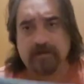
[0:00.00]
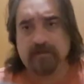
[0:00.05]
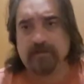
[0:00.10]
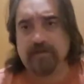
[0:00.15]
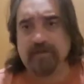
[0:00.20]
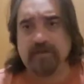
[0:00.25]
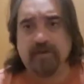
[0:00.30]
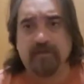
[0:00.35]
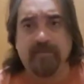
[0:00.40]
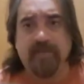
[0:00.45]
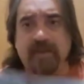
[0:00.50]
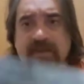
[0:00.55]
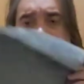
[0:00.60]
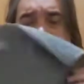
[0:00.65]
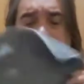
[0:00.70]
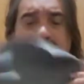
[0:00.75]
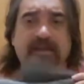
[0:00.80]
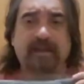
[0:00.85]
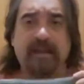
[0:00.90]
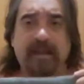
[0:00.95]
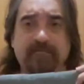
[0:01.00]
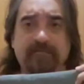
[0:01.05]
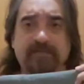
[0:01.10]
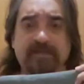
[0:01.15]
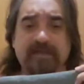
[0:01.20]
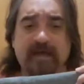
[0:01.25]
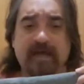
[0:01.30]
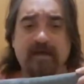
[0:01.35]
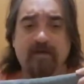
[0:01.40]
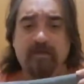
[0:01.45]
just your basic camp
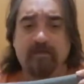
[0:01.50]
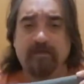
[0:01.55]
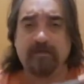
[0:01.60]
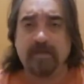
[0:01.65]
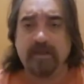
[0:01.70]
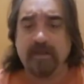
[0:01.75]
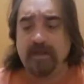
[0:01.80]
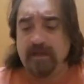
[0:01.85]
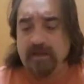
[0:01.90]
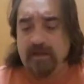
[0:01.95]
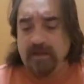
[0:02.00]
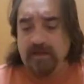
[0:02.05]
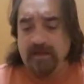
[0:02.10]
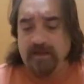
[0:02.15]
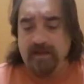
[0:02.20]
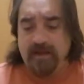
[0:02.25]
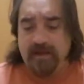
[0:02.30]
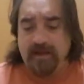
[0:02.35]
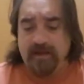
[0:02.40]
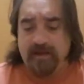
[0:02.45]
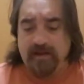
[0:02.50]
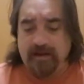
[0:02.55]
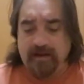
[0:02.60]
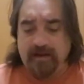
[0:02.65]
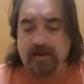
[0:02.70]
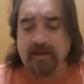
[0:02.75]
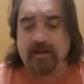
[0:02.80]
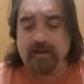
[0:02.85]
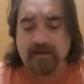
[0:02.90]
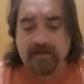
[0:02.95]
towel, and
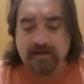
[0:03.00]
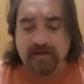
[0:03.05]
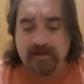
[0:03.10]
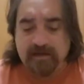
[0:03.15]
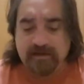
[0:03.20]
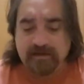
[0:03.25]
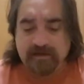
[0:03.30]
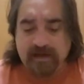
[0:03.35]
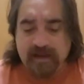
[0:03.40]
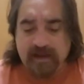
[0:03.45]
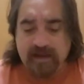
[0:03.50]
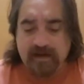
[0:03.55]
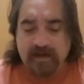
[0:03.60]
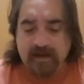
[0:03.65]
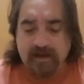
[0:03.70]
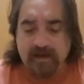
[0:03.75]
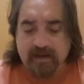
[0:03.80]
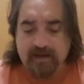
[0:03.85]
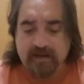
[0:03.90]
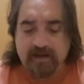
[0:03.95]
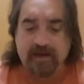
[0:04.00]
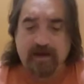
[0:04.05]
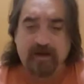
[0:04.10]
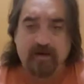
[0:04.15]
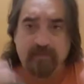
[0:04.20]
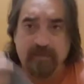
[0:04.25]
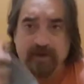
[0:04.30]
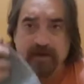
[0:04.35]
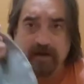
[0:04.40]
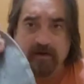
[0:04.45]
it's got a
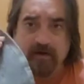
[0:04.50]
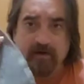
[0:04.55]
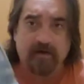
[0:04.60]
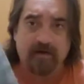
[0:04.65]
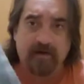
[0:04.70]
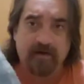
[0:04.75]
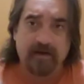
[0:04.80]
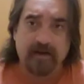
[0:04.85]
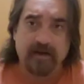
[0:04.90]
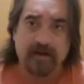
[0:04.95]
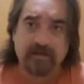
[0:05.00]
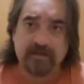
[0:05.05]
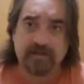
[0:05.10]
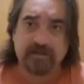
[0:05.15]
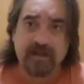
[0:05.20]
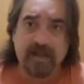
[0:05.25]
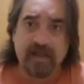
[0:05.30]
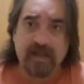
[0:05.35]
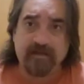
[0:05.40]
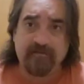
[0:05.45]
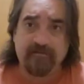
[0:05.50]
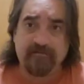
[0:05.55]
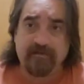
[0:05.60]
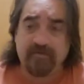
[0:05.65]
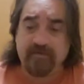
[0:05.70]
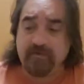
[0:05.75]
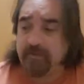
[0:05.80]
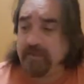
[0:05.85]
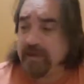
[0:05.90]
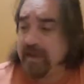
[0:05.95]
carabiner, and I just hang it
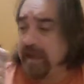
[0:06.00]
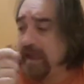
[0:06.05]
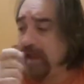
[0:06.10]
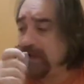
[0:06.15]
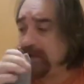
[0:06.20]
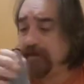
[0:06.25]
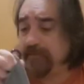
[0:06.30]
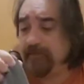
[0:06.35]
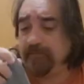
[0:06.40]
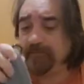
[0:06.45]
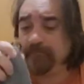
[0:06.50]
from the pack.